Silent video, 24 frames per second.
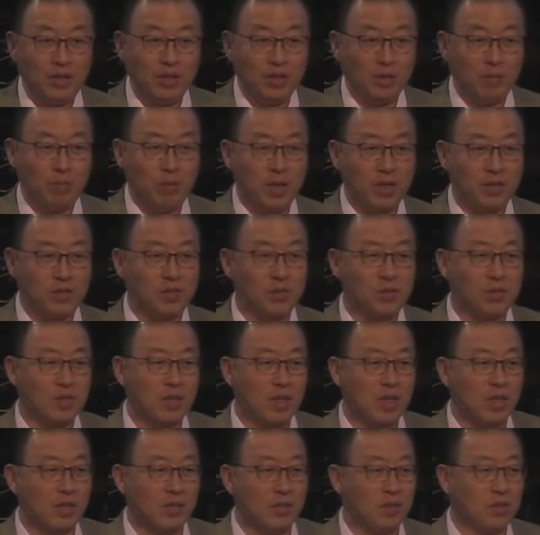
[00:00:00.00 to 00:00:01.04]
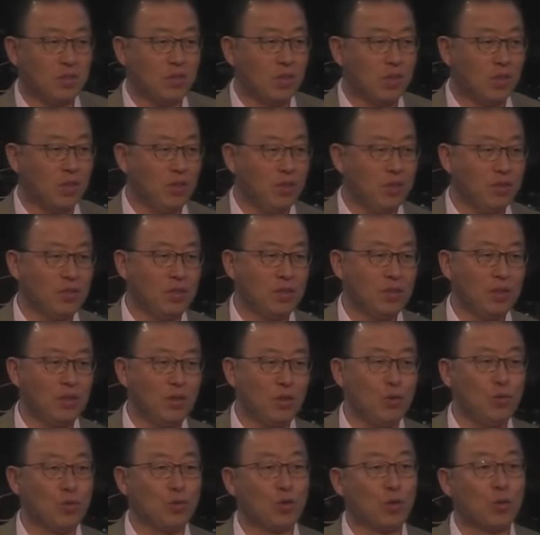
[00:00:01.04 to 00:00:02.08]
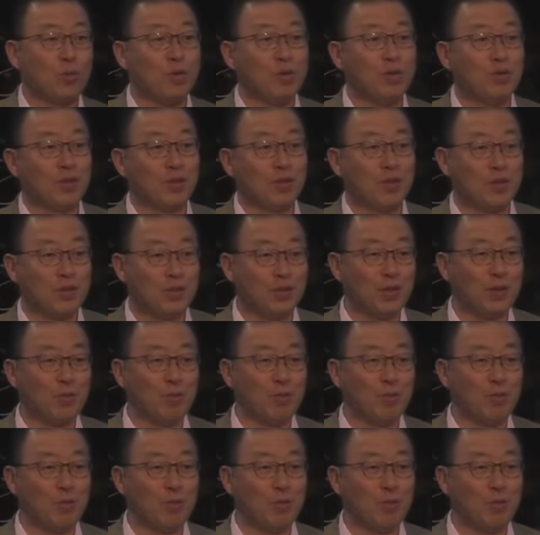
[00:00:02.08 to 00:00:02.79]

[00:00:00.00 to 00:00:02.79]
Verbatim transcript: uh, Pastor Scott started this uh, new sermon series on the